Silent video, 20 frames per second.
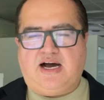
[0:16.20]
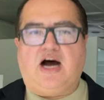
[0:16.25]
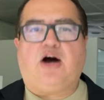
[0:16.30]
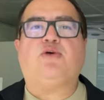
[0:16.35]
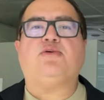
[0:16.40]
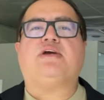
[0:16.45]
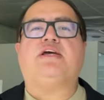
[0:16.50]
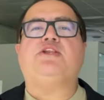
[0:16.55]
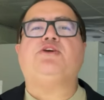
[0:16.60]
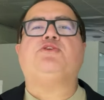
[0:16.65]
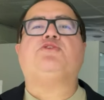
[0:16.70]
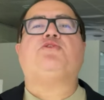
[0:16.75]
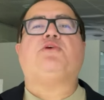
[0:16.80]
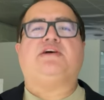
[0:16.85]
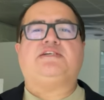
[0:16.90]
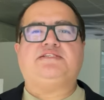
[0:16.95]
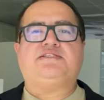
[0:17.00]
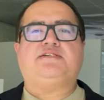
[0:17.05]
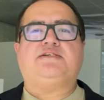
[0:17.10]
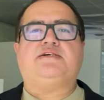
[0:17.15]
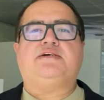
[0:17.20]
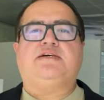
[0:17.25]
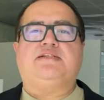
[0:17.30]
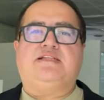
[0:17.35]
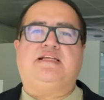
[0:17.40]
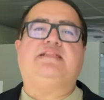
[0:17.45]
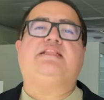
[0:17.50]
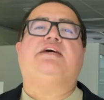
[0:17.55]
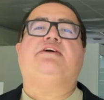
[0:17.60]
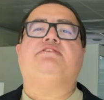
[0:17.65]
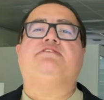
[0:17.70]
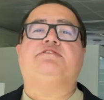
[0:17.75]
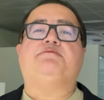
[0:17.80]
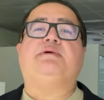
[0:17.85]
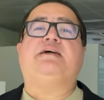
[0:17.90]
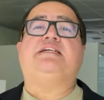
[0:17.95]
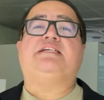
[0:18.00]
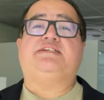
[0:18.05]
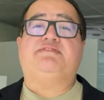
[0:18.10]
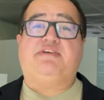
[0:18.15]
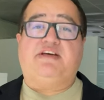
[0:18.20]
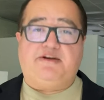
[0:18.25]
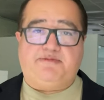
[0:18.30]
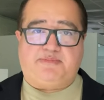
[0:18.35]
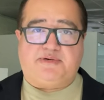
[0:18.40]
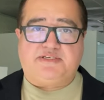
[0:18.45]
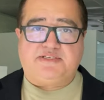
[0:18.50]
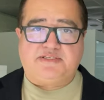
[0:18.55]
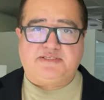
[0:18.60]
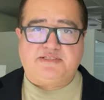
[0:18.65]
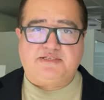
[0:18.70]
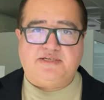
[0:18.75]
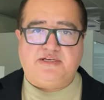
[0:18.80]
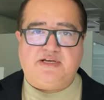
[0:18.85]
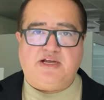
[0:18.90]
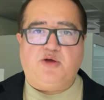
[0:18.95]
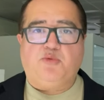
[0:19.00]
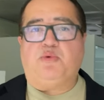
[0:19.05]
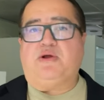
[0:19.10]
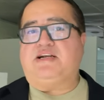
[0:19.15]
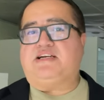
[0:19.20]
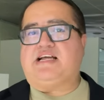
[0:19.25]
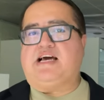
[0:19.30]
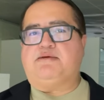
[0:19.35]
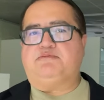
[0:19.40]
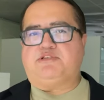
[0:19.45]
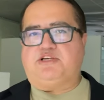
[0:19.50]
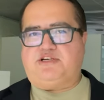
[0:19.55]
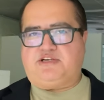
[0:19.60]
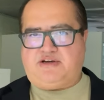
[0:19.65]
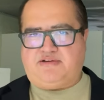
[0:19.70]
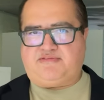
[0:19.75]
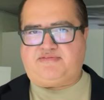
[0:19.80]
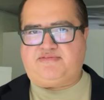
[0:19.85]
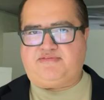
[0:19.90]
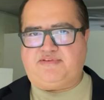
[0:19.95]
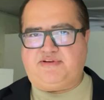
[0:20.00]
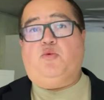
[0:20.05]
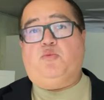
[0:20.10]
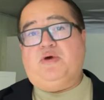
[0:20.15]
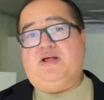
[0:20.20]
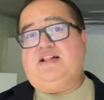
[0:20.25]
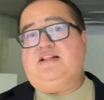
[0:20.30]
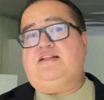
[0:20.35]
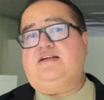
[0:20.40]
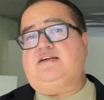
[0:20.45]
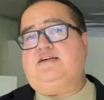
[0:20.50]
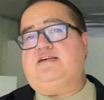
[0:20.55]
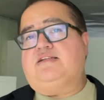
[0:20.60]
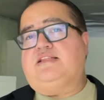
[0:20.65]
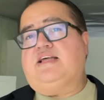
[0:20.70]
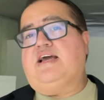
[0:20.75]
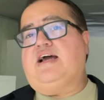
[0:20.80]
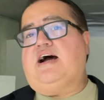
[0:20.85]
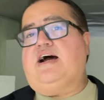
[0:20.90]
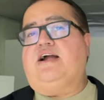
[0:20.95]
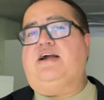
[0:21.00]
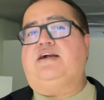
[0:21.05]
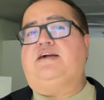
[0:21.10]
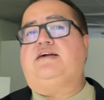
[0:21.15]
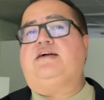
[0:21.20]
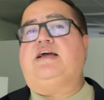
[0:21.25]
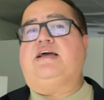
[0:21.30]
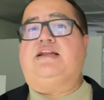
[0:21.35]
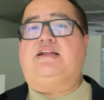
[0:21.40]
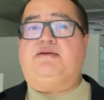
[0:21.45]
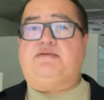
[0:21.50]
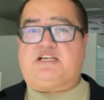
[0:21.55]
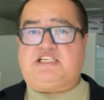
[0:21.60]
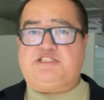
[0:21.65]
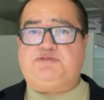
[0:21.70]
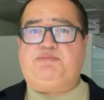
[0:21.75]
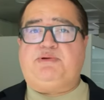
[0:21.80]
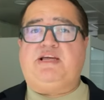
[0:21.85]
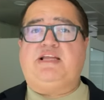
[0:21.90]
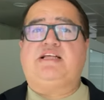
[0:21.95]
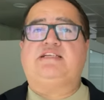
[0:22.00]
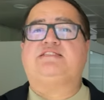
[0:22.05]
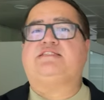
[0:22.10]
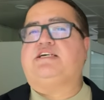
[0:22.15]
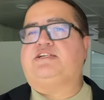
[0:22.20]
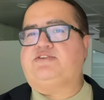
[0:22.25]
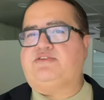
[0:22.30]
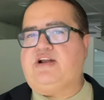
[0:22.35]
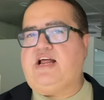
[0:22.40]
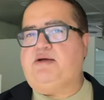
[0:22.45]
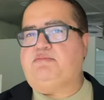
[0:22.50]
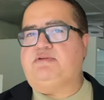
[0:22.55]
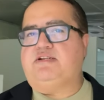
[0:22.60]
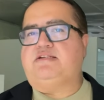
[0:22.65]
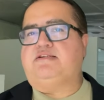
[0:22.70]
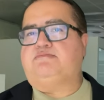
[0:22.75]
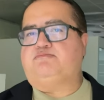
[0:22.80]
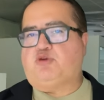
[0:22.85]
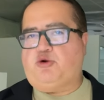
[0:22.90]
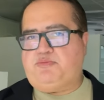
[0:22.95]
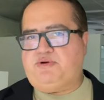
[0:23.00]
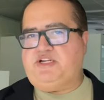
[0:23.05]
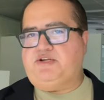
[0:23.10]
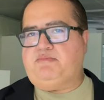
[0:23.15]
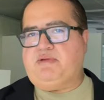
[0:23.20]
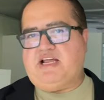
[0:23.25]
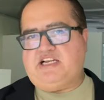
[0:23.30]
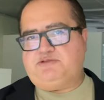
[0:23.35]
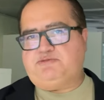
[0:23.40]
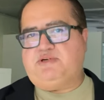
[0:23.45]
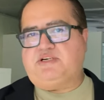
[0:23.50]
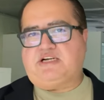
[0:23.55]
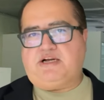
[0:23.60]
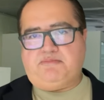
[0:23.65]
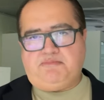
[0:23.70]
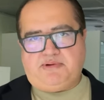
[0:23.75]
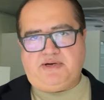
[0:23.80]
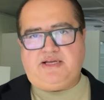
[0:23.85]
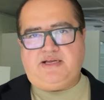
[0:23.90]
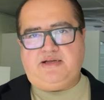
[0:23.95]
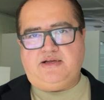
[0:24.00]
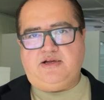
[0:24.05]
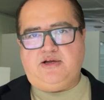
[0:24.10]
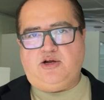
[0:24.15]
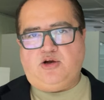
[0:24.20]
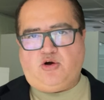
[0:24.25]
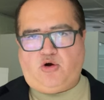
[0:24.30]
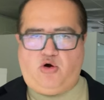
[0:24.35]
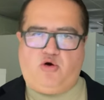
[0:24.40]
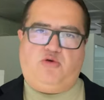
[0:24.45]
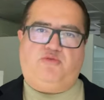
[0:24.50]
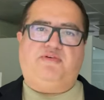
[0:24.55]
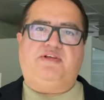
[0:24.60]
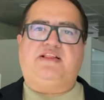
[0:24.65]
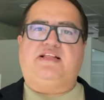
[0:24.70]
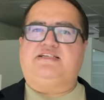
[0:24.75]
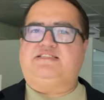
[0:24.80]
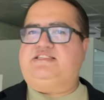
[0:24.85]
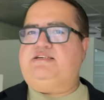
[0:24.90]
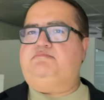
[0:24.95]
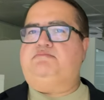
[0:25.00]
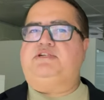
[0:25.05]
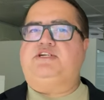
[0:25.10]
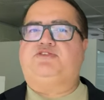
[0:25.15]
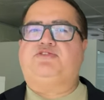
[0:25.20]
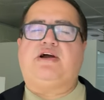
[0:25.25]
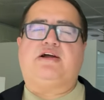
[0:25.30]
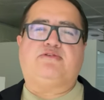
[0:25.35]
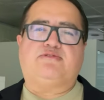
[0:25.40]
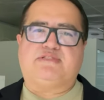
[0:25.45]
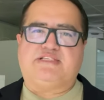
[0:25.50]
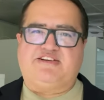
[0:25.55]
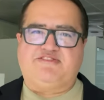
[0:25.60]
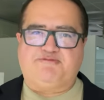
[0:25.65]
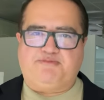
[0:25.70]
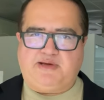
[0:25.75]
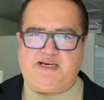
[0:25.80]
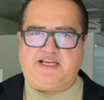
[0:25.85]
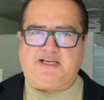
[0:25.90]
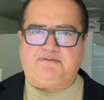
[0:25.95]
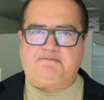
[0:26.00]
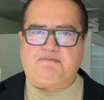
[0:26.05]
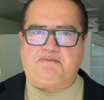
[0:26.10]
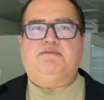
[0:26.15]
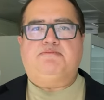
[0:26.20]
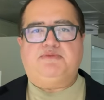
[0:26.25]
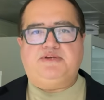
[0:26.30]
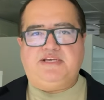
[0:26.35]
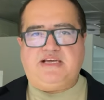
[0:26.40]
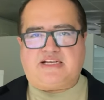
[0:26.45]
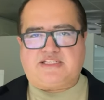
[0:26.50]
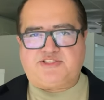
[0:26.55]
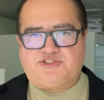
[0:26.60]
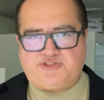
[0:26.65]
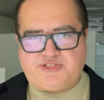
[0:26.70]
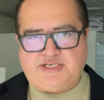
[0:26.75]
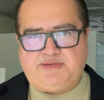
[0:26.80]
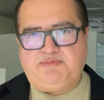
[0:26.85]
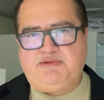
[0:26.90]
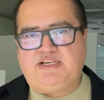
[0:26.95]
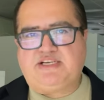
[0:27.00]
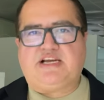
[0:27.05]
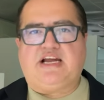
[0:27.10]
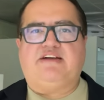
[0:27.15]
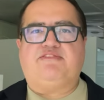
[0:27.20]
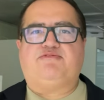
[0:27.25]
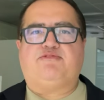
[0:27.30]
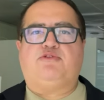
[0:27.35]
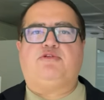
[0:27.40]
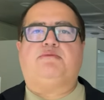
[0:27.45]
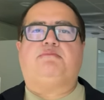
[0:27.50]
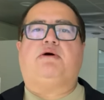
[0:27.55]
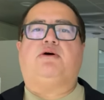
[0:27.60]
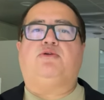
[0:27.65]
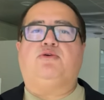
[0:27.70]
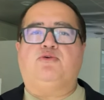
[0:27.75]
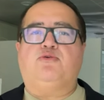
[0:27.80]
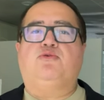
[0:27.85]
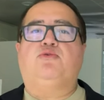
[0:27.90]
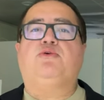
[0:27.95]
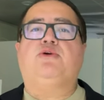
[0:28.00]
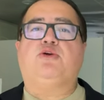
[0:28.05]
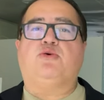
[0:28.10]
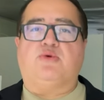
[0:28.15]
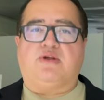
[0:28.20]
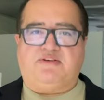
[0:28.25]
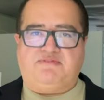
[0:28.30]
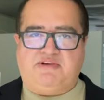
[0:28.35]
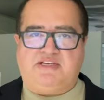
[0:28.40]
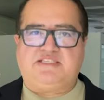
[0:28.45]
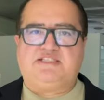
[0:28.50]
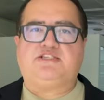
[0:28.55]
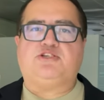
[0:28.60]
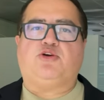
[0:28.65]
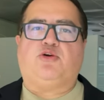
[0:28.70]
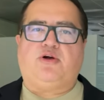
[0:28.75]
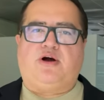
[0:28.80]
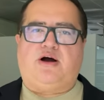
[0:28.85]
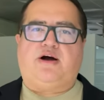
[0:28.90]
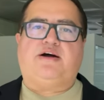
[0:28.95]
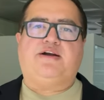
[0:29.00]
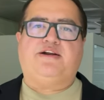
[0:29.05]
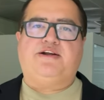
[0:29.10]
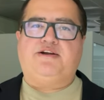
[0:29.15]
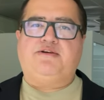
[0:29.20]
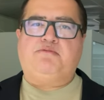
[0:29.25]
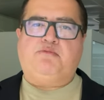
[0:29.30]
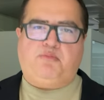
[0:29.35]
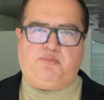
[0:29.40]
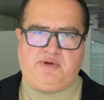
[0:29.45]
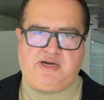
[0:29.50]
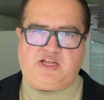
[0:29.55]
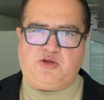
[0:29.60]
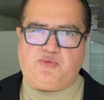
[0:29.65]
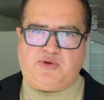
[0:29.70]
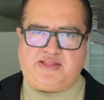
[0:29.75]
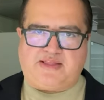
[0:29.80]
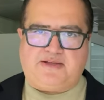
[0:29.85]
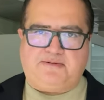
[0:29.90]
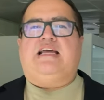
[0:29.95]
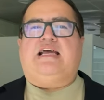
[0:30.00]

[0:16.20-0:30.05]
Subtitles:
how can you trust that they'll remain developers when times are tough? Will they hire an experienced and reliable property management company, or will they simply try to save money? Be extremely careful about who you invest your hard-earned money with.